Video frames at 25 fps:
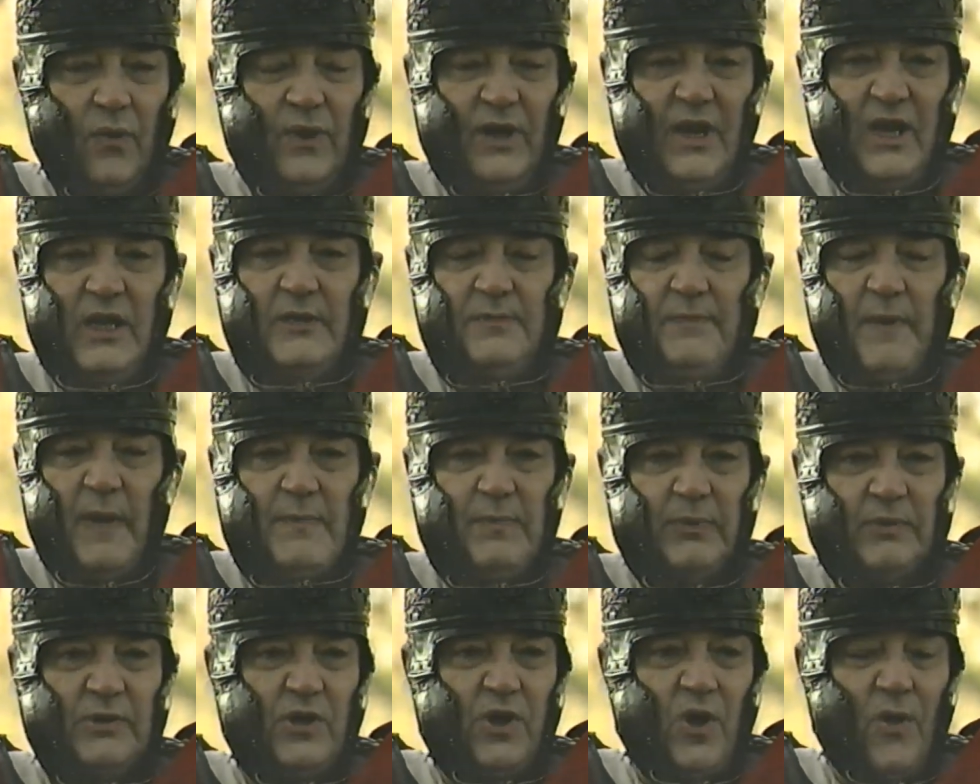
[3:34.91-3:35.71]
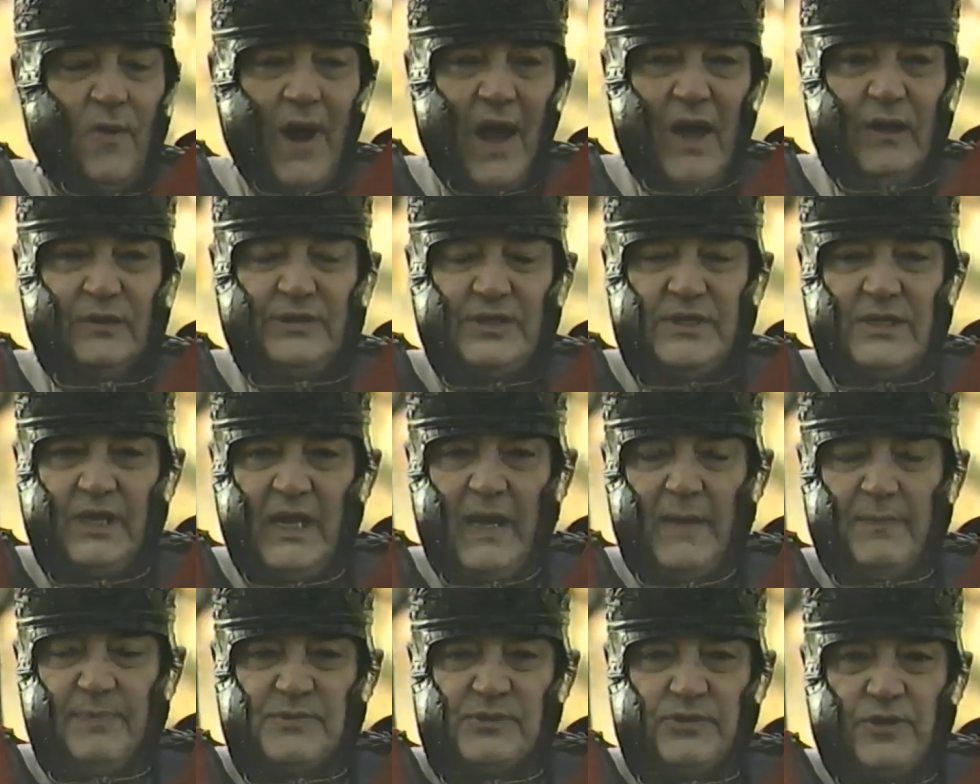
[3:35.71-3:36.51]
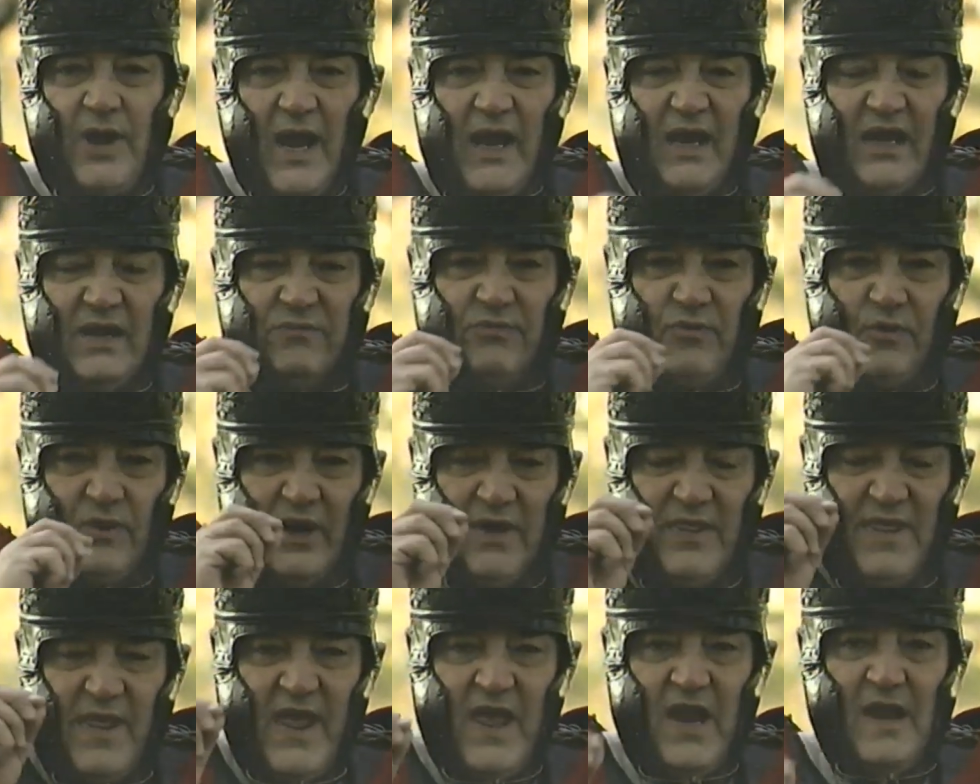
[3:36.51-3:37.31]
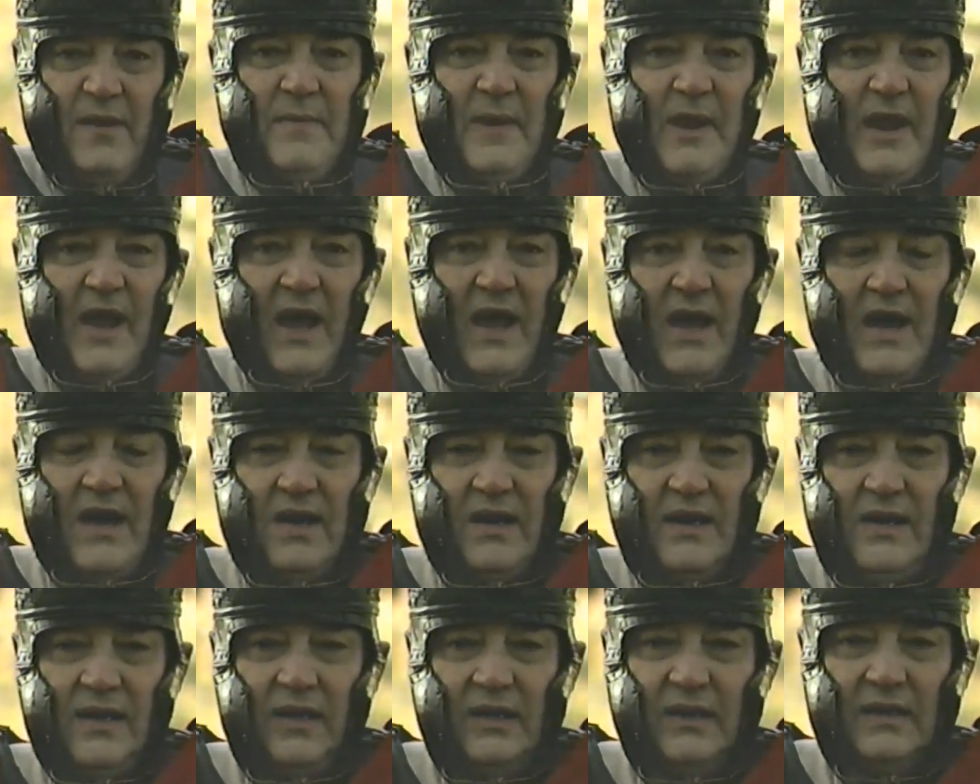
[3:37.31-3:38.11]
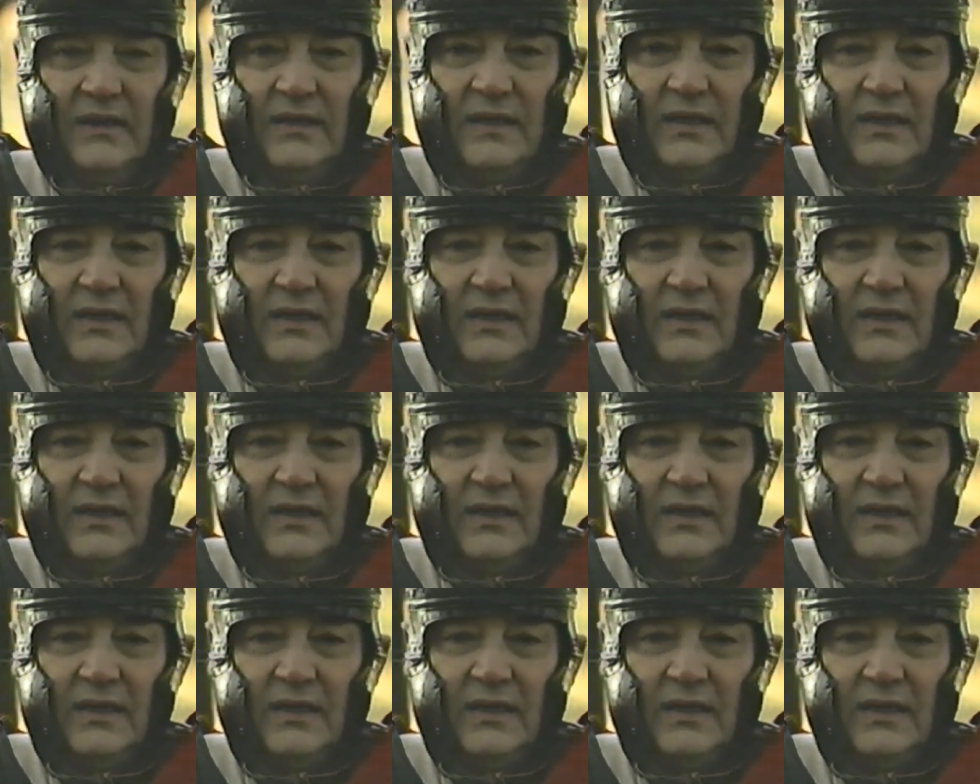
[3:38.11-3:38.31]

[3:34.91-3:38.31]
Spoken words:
We need people to go out and keep track of where the enemy are.